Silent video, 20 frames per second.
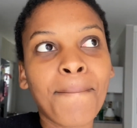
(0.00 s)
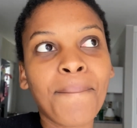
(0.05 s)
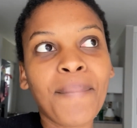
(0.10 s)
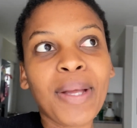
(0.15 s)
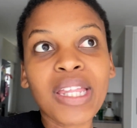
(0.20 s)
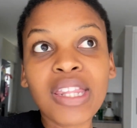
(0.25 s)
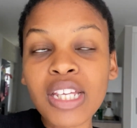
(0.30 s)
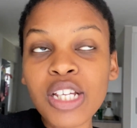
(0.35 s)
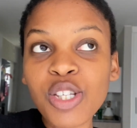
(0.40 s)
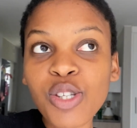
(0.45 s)

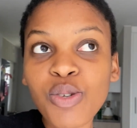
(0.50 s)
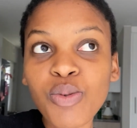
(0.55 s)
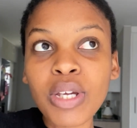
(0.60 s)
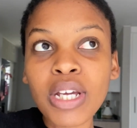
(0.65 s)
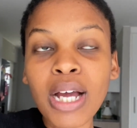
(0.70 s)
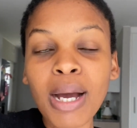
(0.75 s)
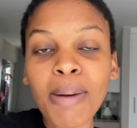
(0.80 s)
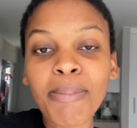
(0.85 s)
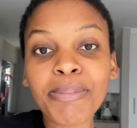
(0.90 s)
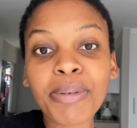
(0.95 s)
this
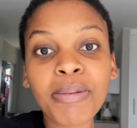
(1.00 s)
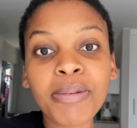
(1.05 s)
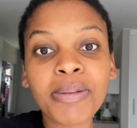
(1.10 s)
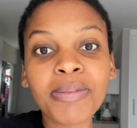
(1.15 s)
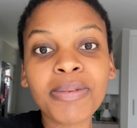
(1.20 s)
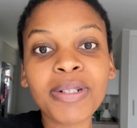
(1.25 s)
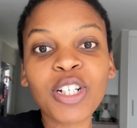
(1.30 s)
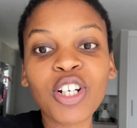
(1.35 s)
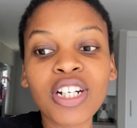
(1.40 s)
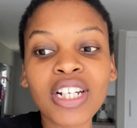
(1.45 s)
week I'm
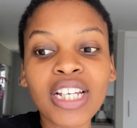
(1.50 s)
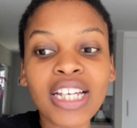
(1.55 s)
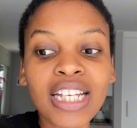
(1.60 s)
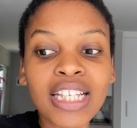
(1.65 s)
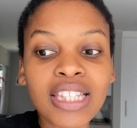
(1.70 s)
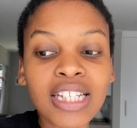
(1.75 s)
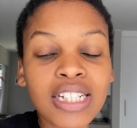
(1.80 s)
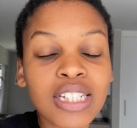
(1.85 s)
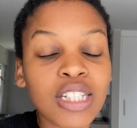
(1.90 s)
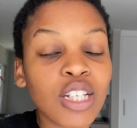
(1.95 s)
probably gonna
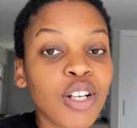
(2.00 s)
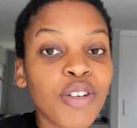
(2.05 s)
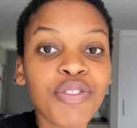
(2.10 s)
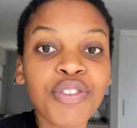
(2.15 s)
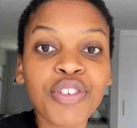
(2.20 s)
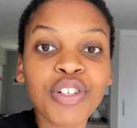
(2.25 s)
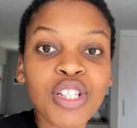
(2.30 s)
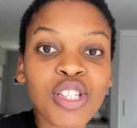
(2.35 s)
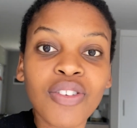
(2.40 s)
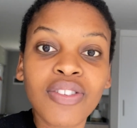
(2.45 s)
get the
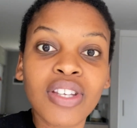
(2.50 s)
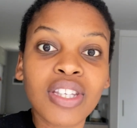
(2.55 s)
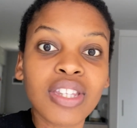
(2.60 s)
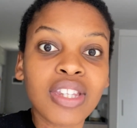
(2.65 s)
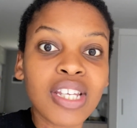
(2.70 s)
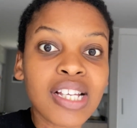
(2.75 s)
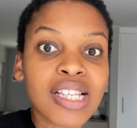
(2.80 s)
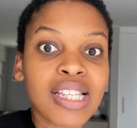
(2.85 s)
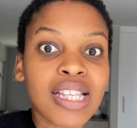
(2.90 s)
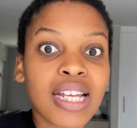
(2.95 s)
deliveries of the
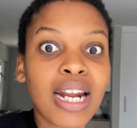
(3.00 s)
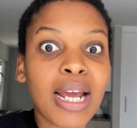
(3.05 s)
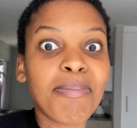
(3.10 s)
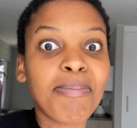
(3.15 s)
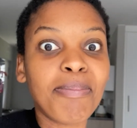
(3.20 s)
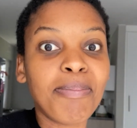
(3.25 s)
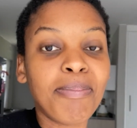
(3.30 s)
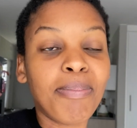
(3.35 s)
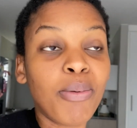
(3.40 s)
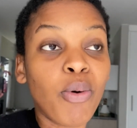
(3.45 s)
things that I
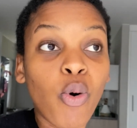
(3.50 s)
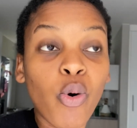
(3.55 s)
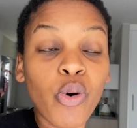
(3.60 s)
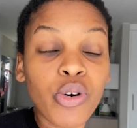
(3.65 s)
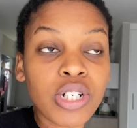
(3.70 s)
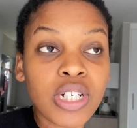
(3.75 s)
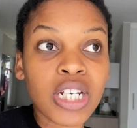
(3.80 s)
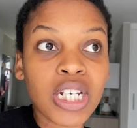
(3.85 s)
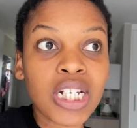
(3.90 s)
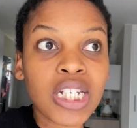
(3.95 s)

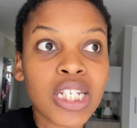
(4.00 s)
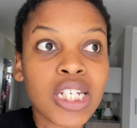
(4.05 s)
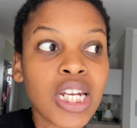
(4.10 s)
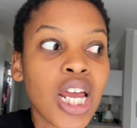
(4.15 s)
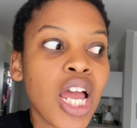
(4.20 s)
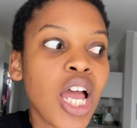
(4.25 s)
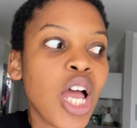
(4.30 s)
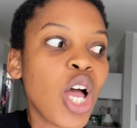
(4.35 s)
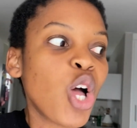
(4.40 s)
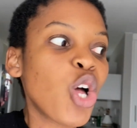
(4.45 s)
ordered.
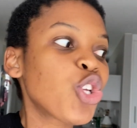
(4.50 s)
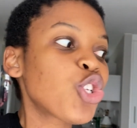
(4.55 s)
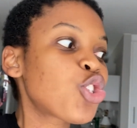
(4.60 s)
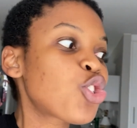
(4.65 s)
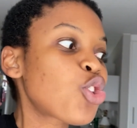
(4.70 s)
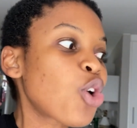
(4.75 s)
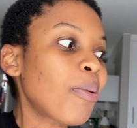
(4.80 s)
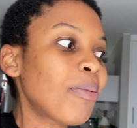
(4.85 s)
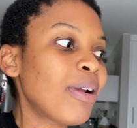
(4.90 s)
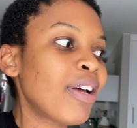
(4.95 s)

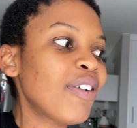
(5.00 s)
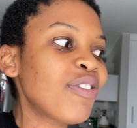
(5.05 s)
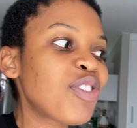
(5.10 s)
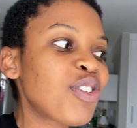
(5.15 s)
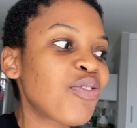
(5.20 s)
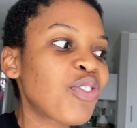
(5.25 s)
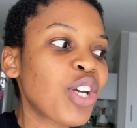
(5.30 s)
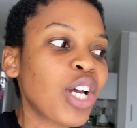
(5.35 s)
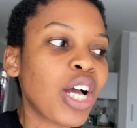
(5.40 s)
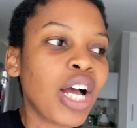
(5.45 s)
So I'm gonna have to
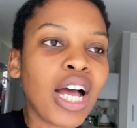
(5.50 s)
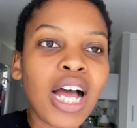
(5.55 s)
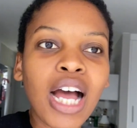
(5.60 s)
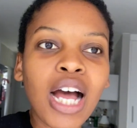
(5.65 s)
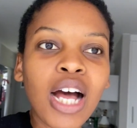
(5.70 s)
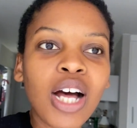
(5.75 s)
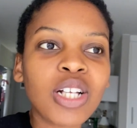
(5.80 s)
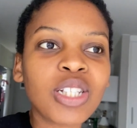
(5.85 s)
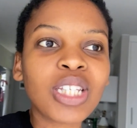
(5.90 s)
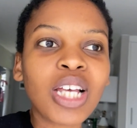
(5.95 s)
figure
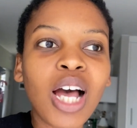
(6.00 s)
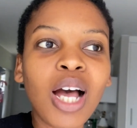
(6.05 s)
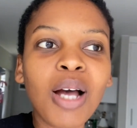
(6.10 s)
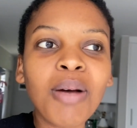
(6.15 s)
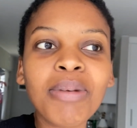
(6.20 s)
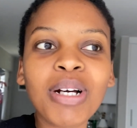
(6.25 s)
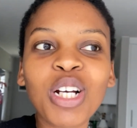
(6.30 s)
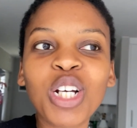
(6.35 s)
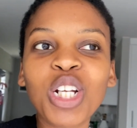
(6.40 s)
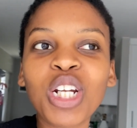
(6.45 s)
out how
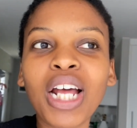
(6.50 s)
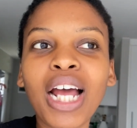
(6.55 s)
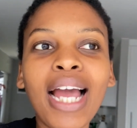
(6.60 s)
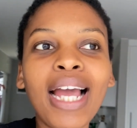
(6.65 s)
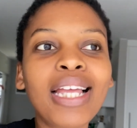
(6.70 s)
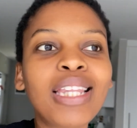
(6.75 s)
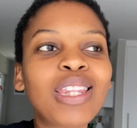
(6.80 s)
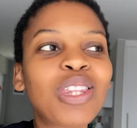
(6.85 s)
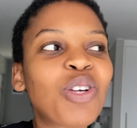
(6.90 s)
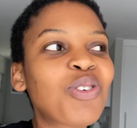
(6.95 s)
am I gonna
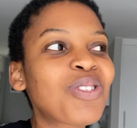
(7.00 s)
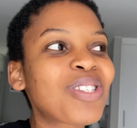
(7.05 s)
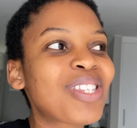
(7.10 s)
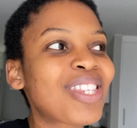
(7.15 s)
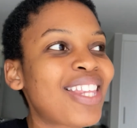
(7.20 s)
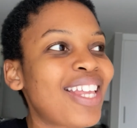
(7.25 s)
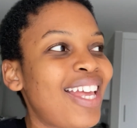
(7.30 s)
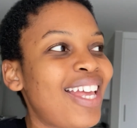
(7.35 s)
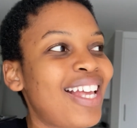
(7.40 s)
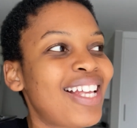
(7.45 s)
hide those
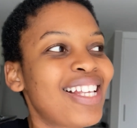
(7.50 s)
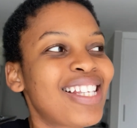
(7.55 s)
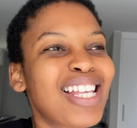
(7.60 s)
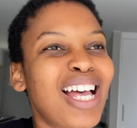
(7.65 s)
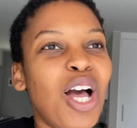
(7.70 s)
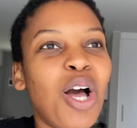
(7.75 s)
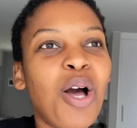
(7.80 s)
things.